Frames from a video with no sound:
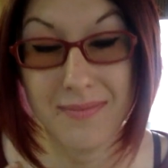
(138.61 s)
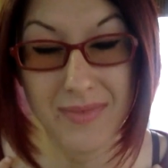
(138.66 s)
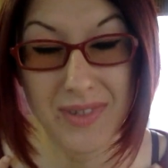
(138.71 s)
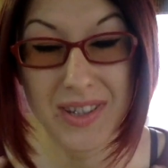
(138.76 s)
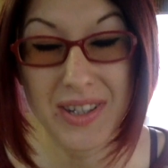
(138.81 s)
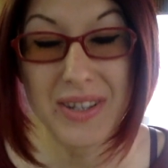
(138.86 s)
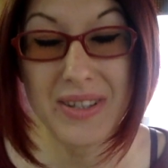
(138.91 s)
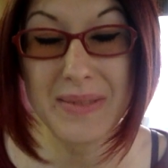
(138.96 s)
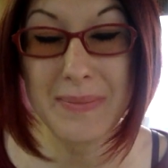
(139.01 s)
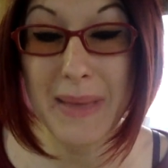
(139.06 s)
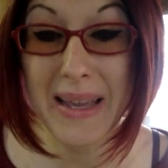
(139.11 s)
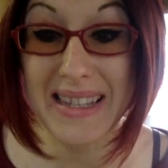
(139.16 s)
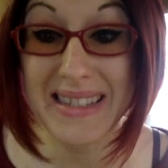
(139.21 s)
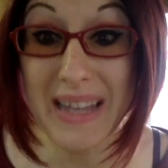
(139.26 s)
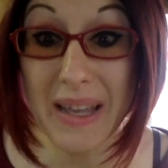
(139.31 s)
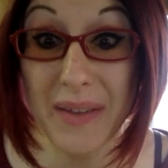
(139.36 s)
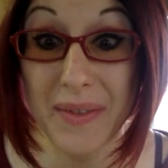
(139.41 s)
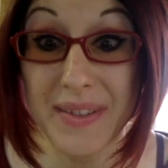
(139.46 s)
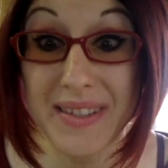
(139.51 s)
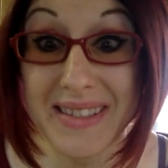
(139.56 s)
we'll use
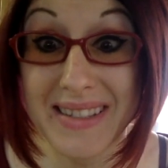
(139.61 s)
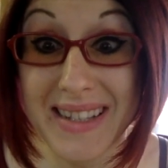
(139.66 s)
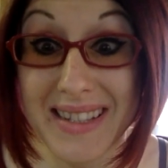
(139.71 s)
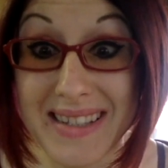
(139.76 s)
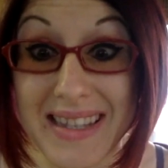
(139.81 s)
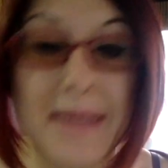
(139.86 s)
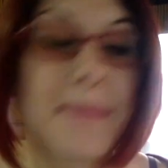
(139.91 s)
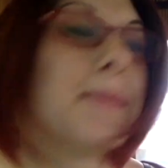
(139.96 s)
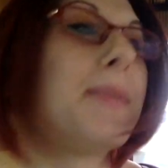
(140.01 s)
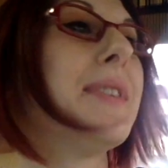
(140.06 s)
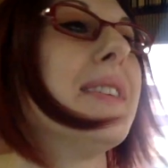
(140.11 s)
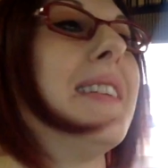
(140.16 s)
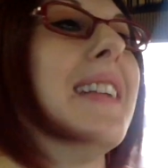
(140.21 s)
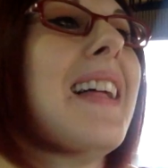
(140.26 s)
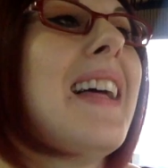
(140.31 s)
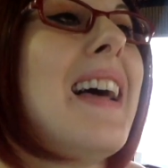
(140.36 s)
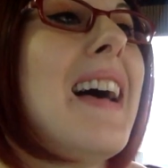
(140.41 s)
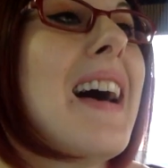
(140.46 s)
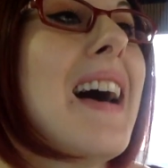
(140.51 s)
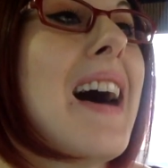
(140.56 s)
myself as an example.
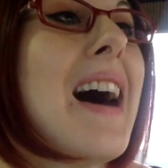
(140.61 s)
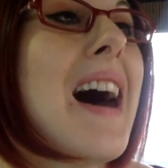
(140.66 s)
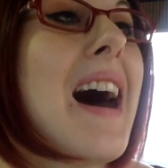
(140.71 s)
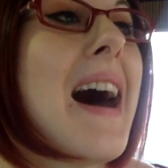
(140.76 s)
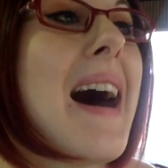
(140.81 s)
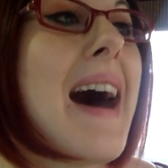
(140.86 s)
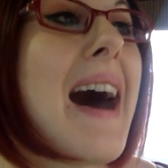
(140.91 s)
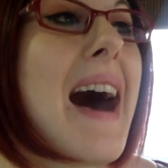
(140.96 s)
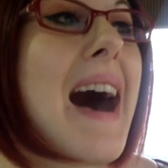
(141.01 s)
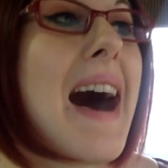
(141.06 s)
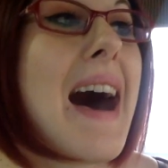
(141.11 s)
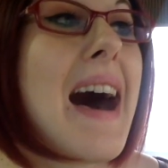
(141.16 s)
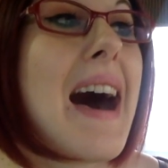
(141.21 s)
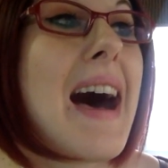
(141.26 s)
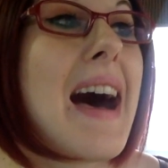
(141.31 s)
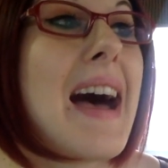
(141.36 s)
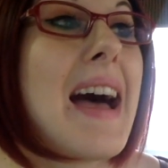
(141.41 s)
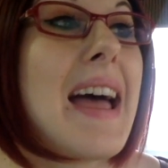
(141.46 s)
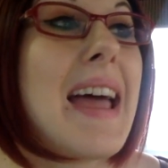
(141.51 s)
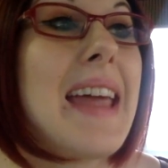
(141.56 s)

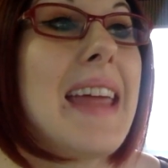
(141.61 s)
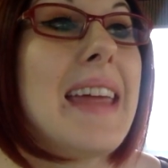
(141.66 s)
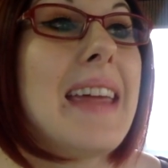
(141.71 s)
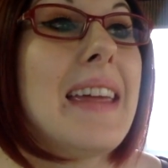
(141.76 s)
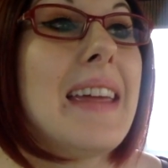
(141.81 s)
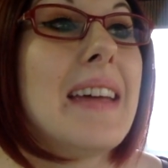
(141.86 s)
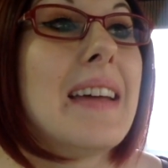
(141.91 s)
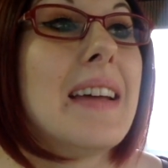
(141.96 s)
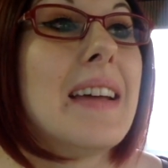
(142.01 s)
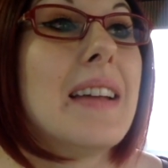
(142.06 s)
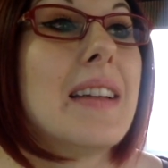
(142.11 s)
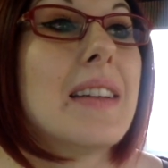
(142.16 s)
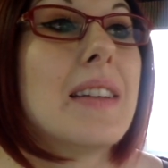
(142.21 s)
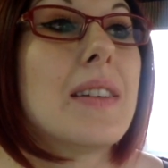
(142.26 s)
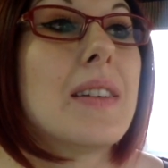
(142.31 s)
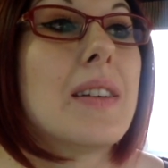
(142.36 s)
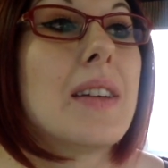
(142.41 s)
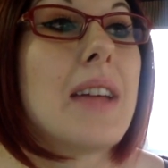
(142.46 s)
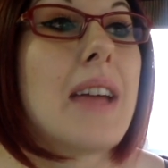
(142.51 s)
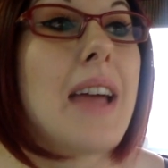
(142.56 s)
I,
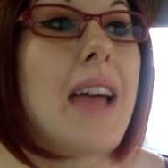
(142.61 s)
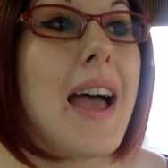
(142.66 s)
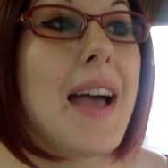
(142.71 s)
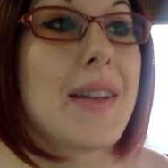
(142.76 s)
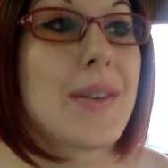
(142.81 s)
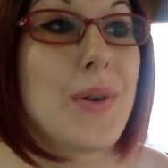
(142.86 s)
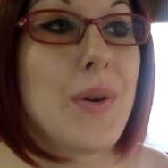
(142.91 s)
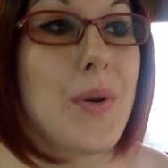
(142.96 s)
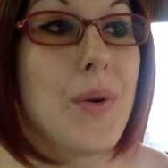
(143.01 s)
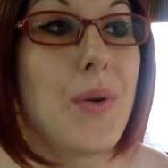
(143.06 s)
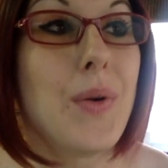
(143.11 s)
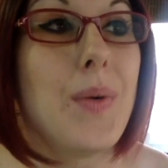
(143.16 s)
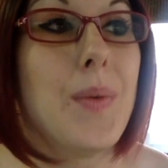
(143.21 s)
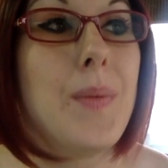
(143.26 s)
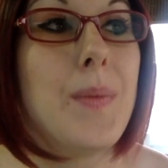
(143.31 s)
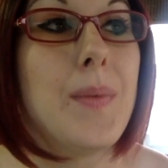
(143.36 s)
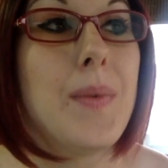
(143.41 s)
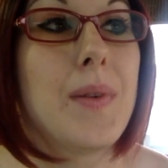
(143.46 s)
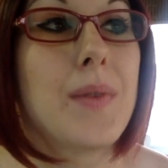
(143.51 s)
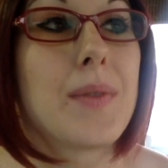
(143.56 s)
at
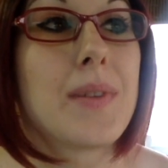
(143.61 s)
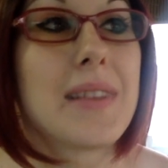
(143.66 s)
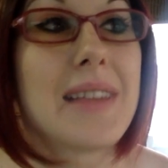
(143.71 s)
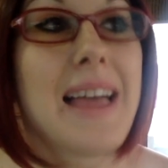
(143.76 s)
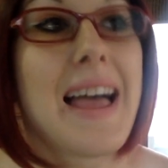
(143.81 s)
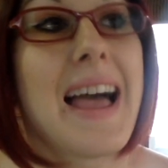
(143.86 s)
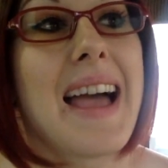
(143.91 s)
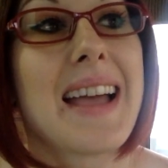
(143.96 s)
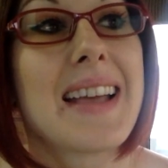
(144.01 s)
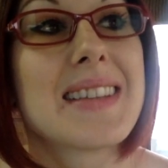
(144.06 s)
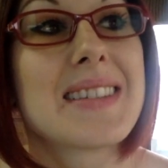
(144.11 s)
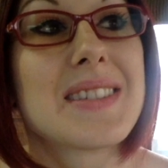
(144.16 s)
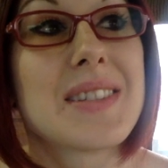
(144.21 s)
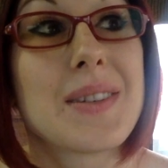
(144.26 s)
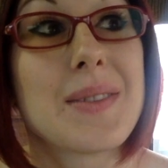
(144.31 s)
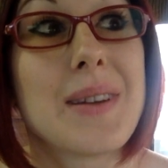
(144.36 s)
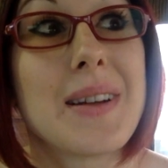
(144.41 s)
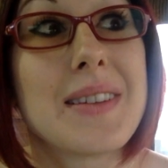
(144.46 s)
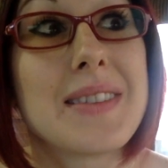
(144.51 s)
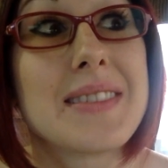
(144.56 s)
home, relaxed
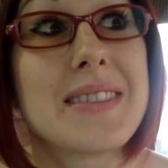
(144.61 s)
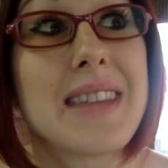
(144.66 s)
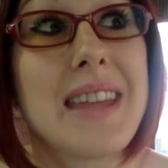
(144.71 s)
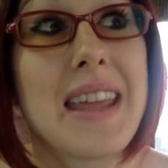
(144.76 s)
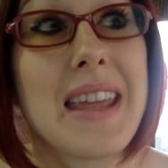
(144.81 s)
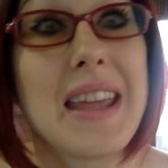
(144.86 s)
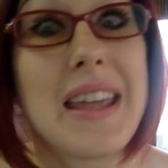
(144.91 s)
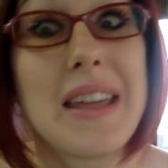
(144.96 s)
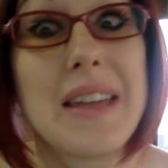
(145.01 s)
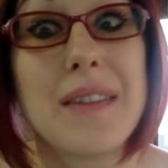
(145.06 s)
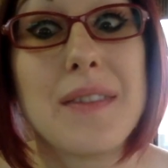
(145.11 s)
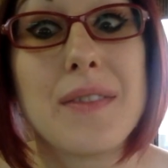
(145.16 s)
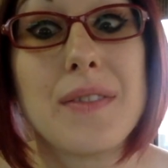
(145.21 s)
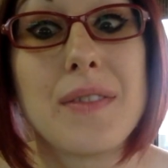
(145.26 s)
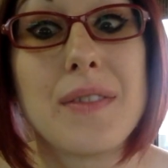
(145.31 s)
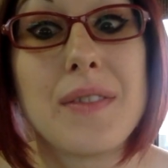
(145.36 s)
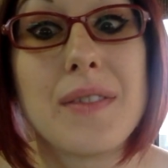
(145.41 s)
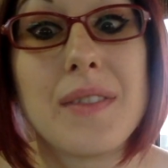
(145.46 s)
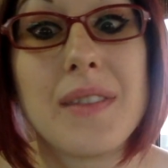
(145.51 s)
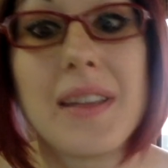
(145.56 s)
around Dave,
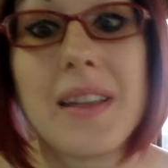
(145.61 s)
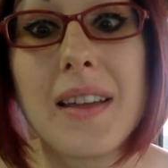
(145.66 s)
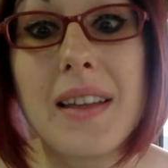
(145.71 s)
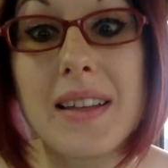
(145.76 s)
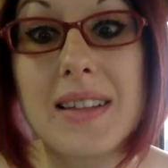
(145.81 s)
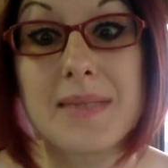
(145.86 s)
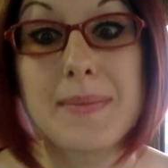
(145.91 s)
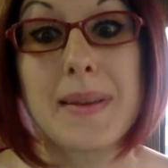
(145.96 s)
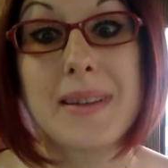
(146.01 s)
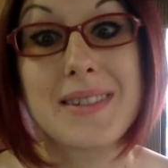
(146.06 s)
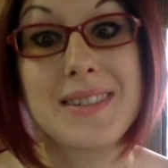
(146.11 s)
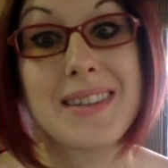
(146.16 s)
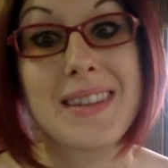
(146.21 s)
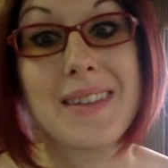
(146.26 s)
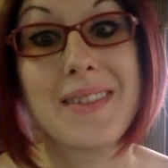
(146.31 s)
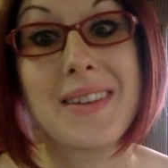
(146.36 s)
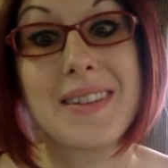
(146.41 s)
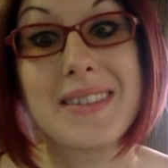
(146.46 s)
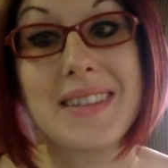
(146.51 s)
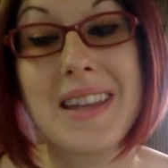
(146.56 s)

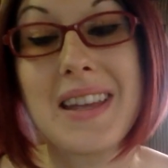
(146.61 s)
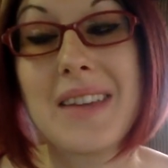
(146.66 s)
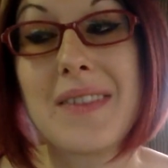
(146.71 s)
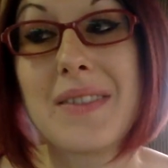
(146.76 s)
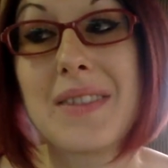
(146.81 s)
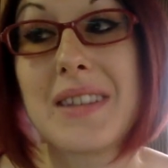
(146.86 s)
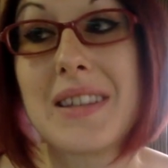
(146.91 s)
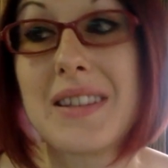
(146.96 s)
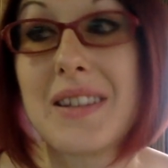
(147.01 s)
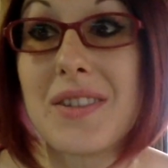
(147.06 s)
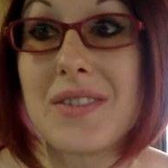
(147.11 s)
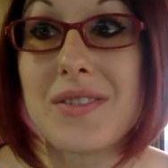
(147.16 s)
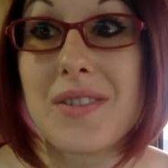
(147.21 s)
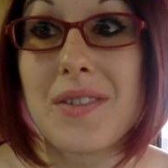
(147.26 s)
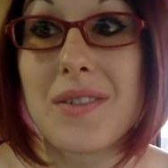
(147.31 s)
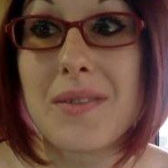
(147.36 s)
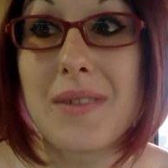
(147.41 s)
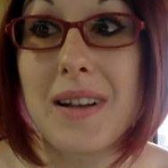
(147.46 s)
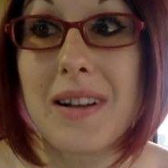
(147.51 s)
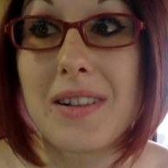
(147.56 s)
especially around Dave, and then
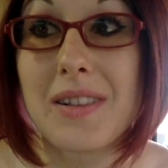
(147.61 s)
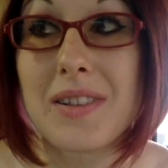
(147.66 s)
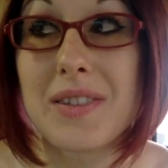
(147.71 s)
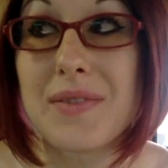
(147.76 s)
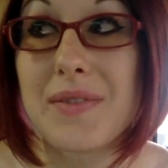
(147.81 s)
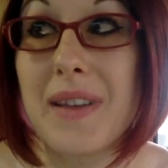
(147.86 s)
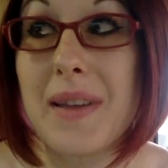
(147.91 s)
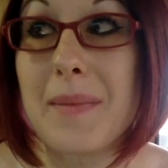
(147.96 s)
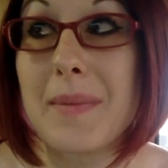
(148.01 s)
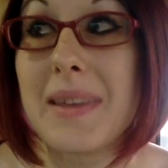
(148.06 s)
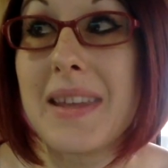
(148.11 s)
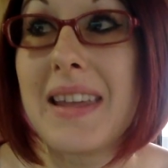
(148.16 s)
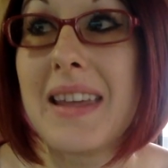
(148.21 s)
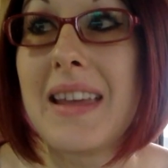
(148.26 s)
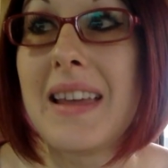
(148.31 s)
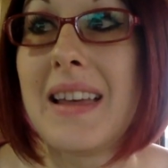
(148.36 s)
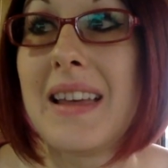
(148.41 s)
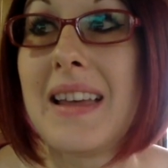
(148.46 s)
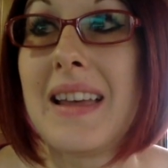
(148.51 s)
also around close family,